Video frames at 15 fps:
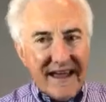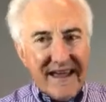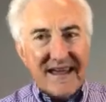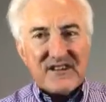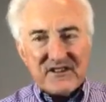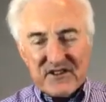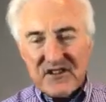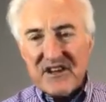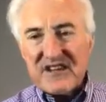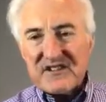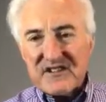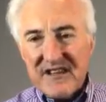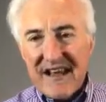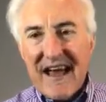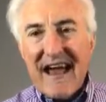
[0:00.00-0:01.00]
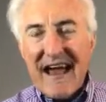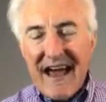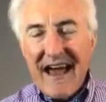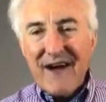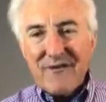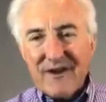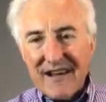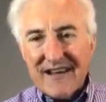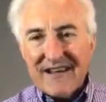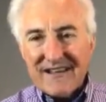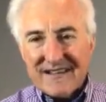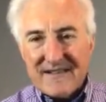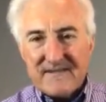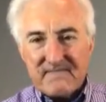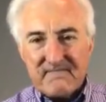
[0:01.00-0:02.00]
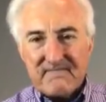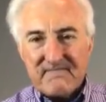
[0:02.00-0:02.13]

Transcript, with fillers: It's just how it is.